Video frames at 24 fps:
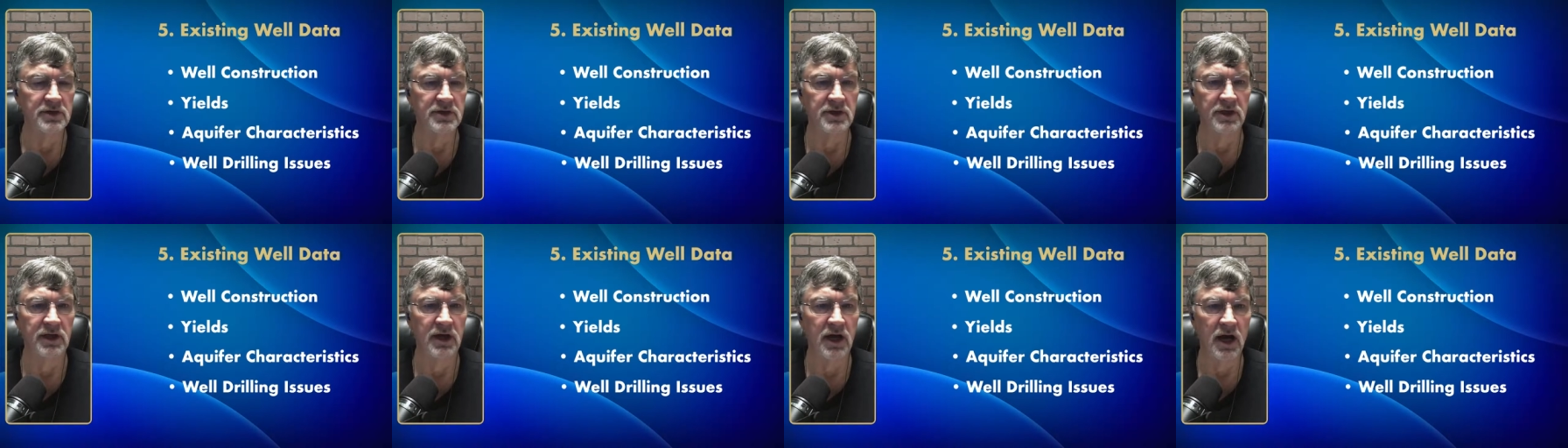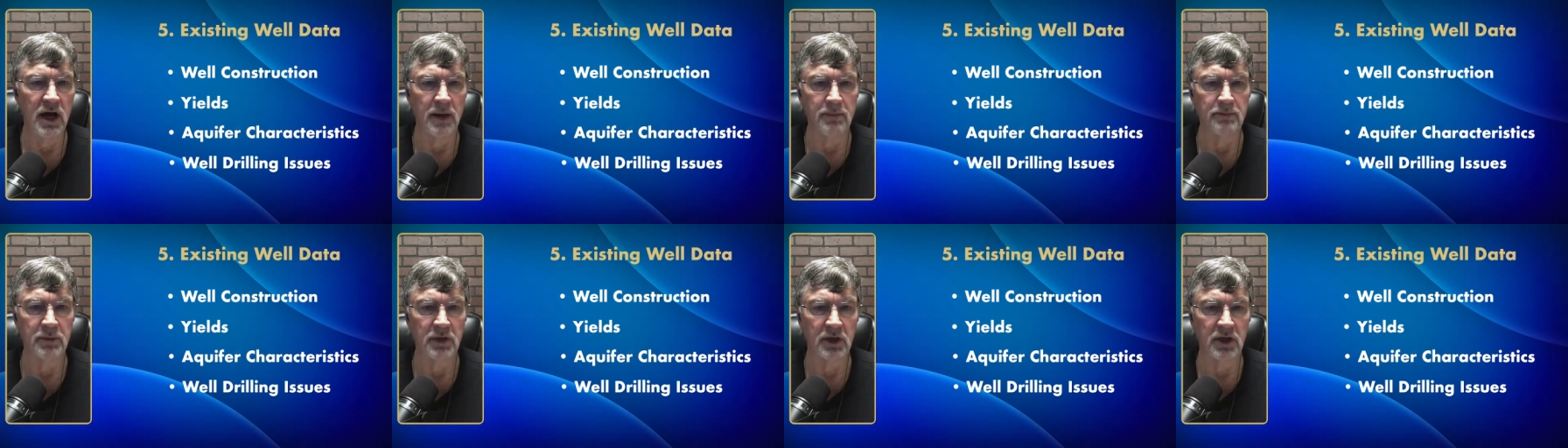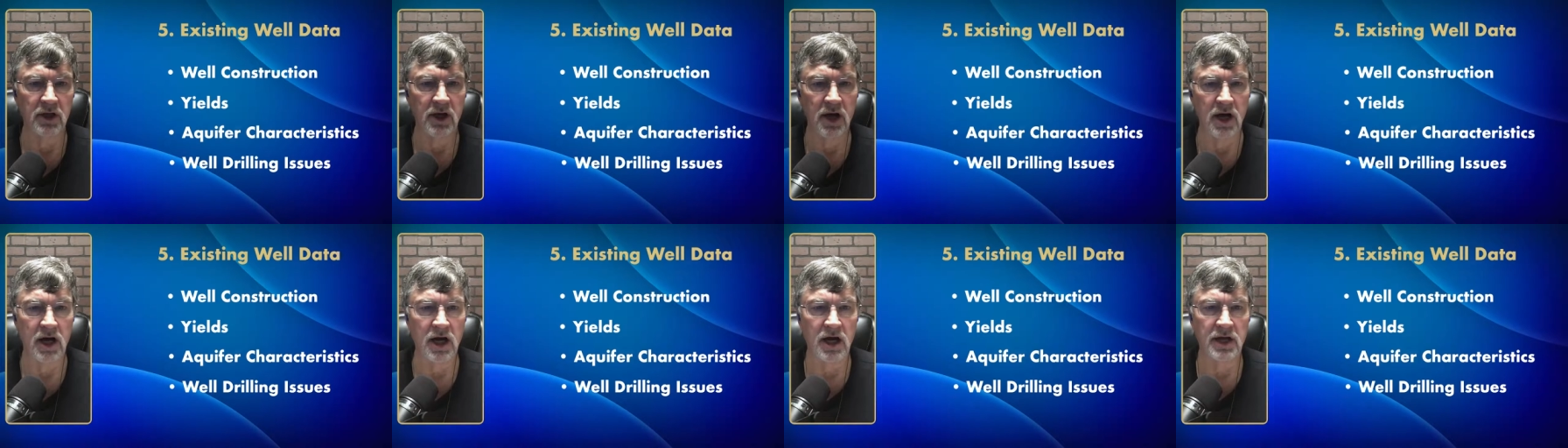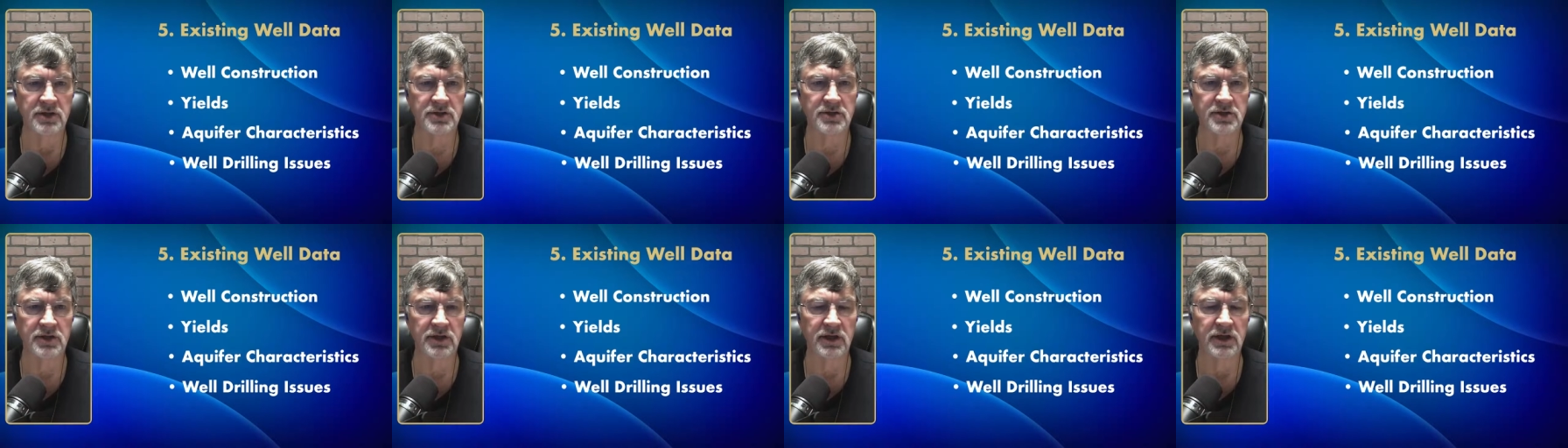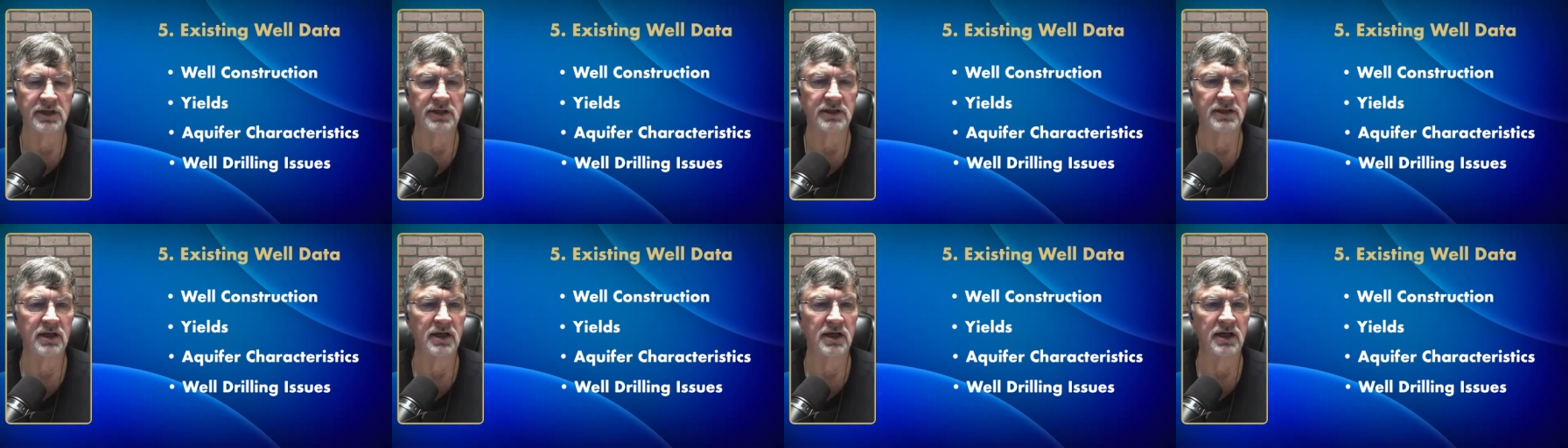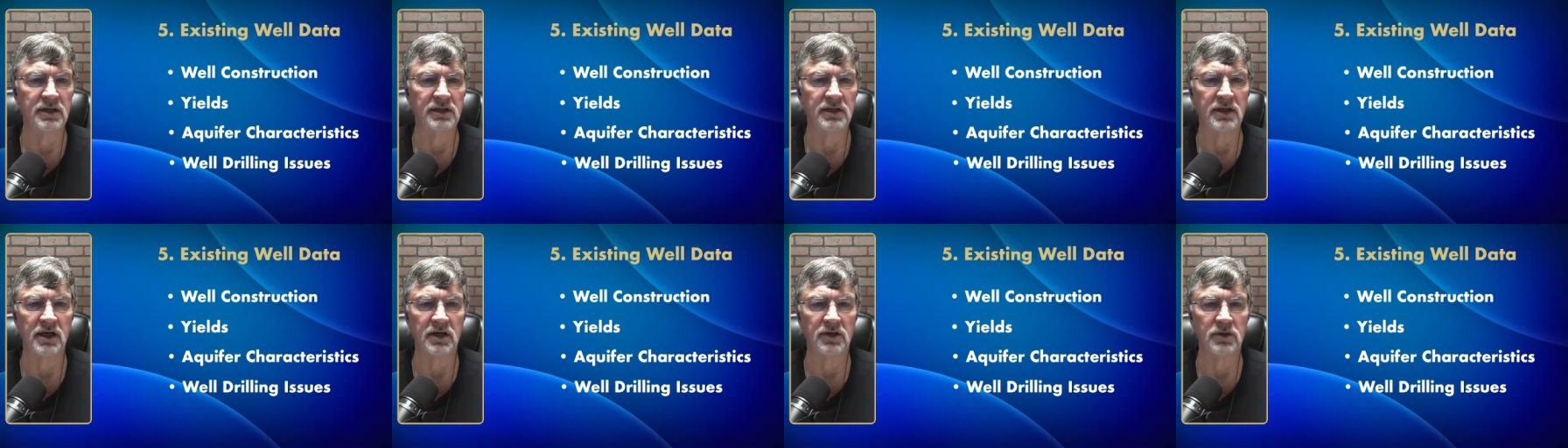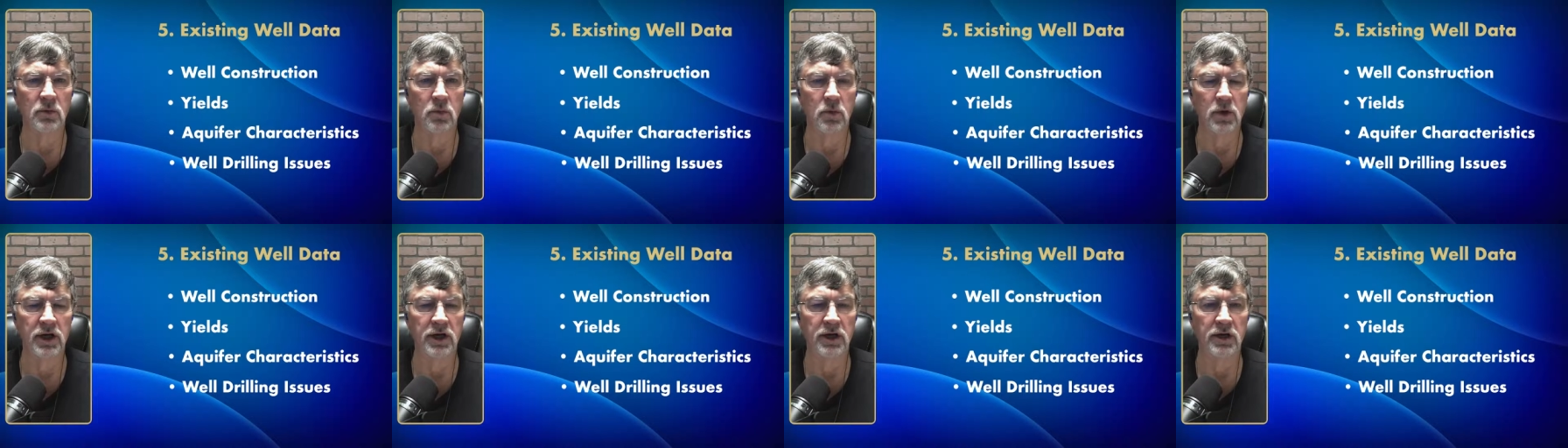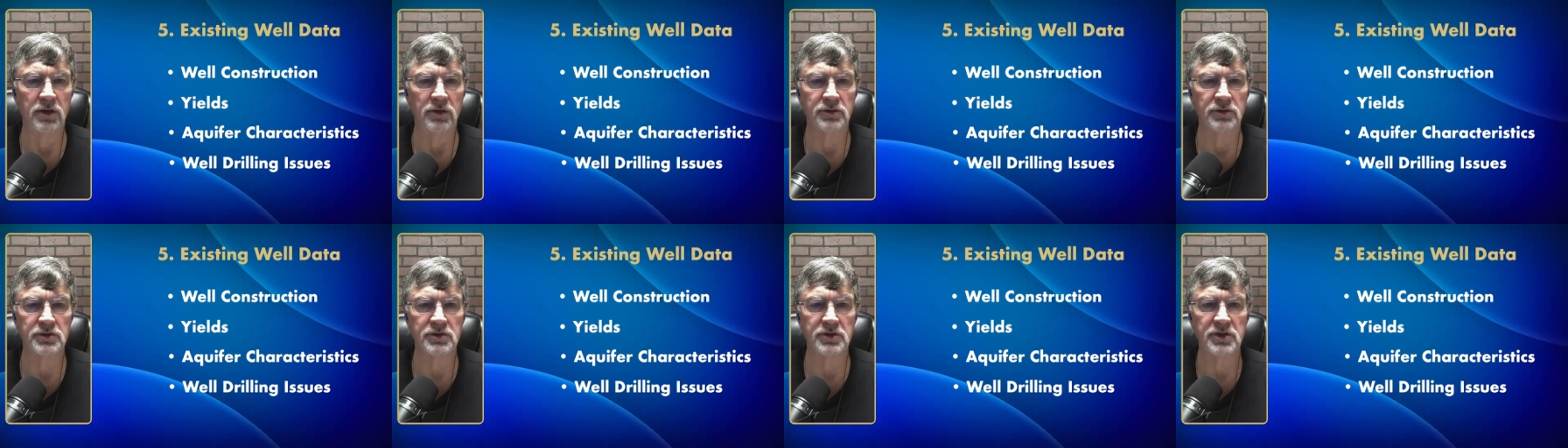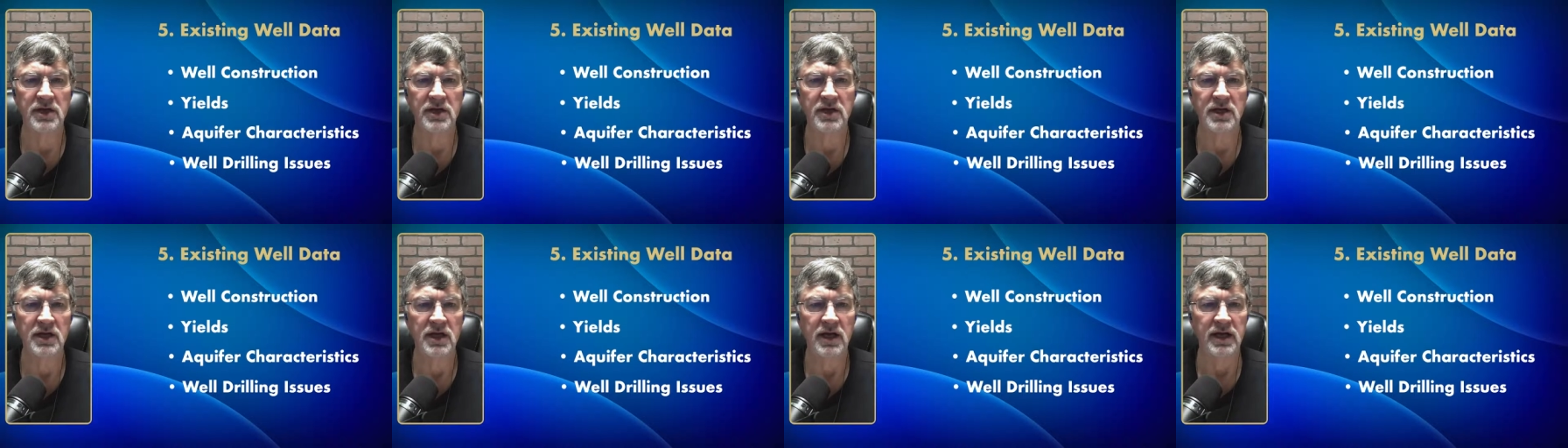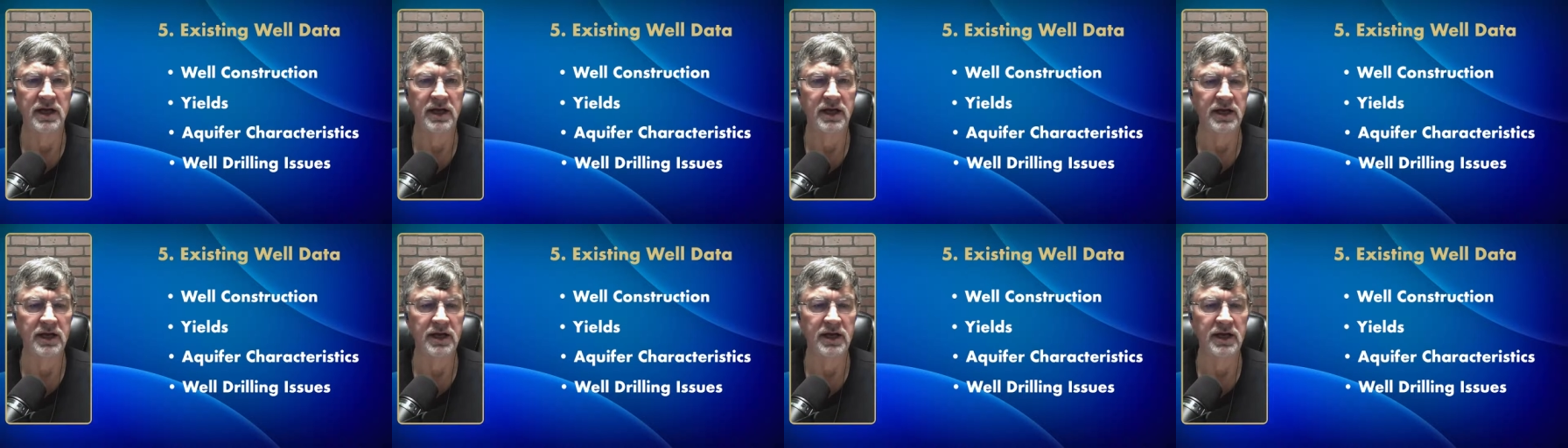that is going to up the cost on the wells,